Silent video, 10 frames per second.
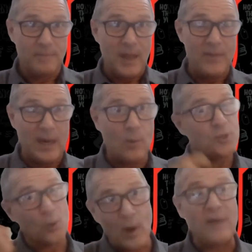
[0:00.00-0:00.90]
And then I
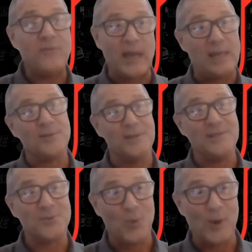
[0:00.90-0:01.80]
want your wife to answer
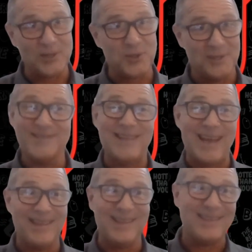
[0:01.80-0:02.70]
these questions
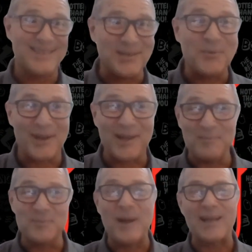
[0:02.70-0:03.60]
and then see what
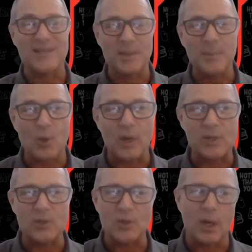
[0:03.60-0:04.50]
comes back. And some of the
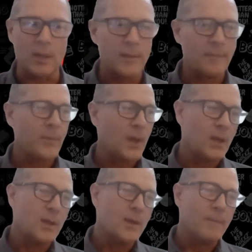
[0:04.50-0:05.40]
questions are
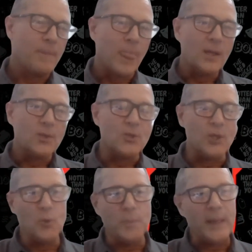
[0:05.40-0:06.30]
Do
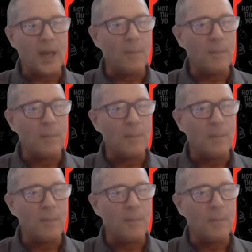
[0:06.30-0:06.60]
you become